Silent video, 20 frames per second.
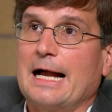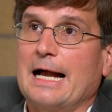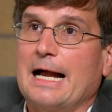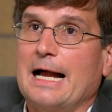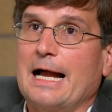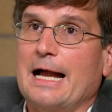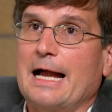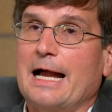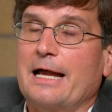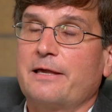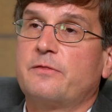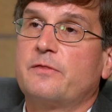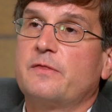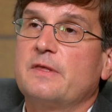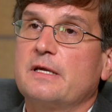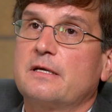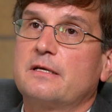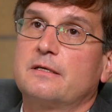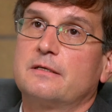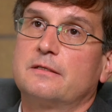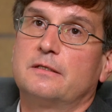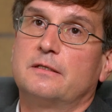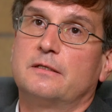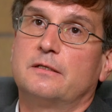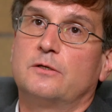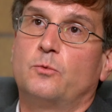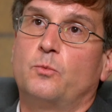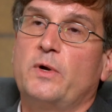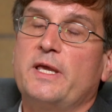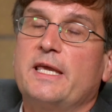I think
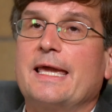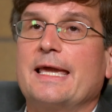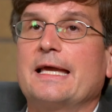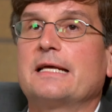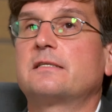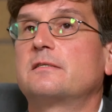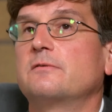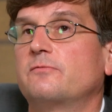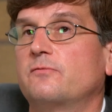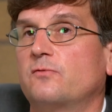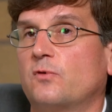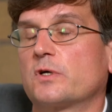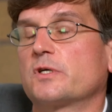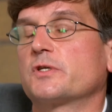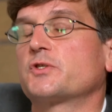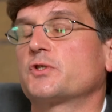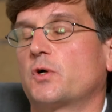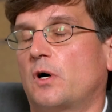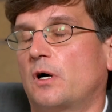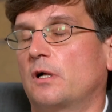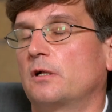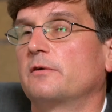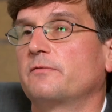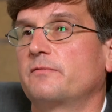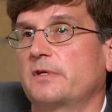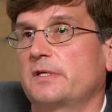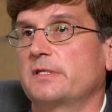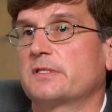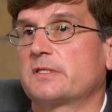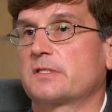we can't divorce all of
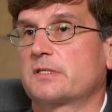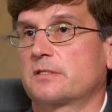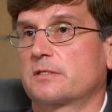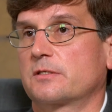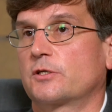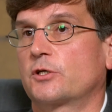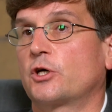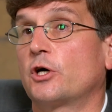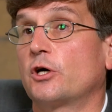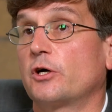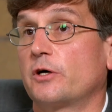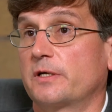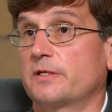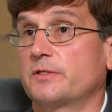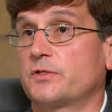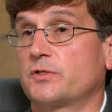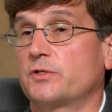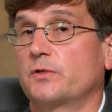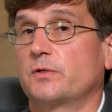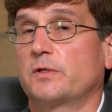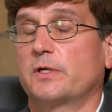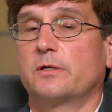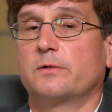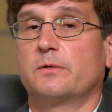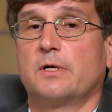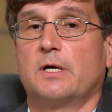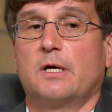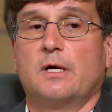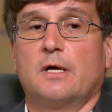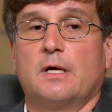these currents, you know.
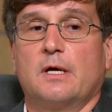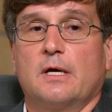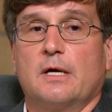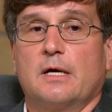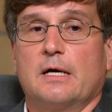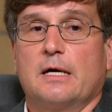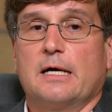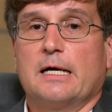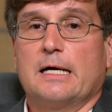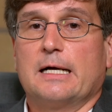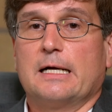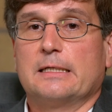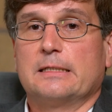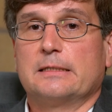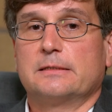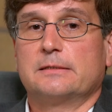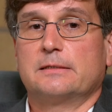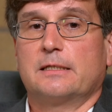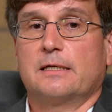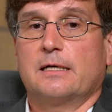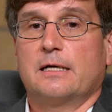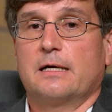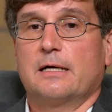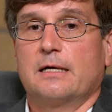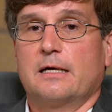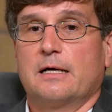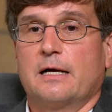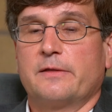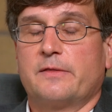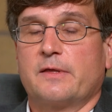
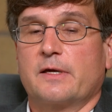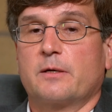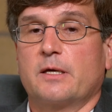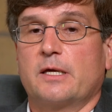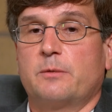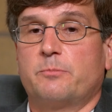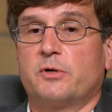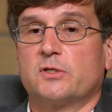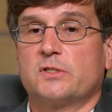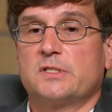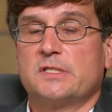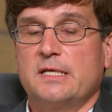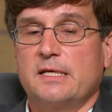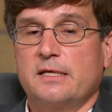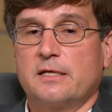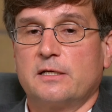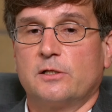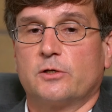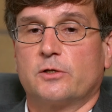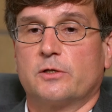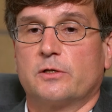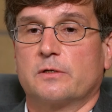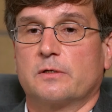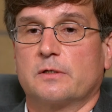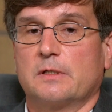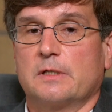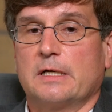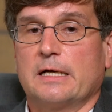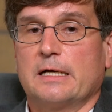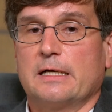I think in
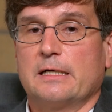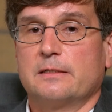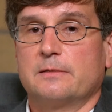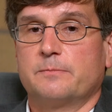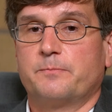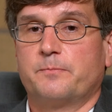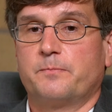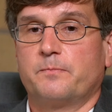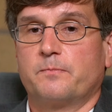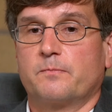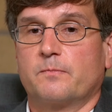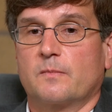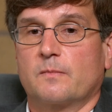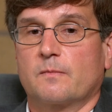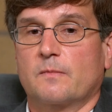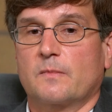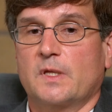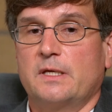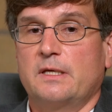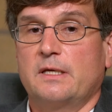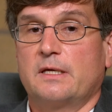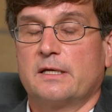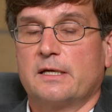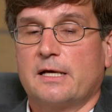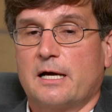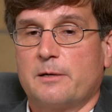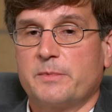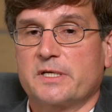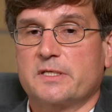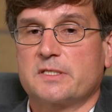particular,
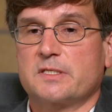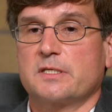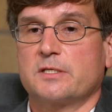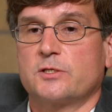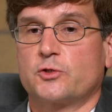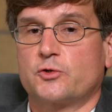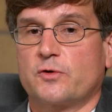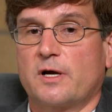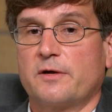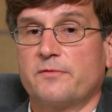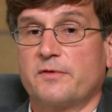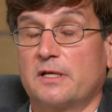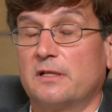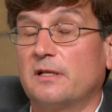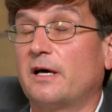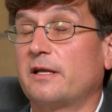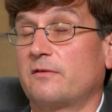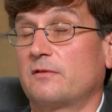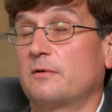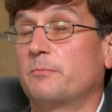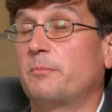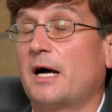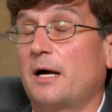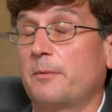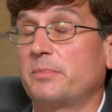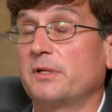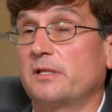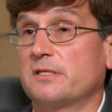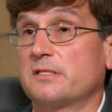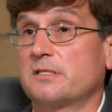economics is driving a lot of the
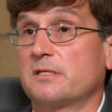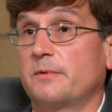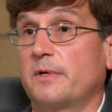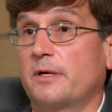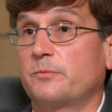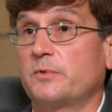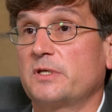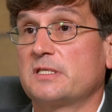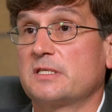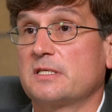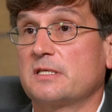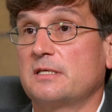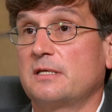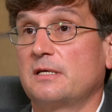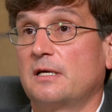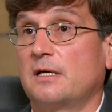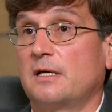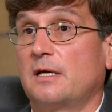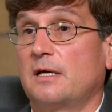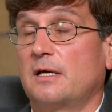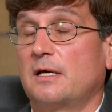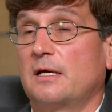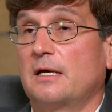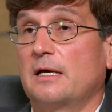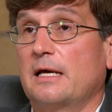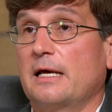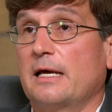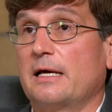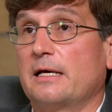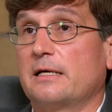populism that we see,
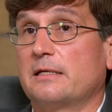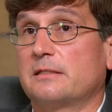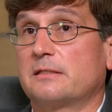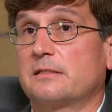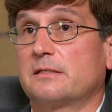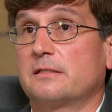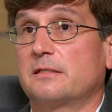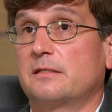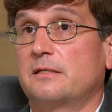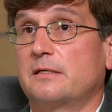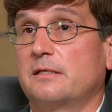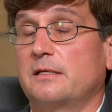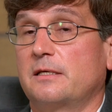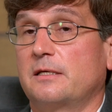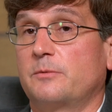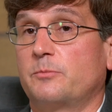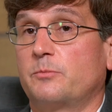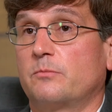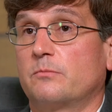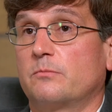and the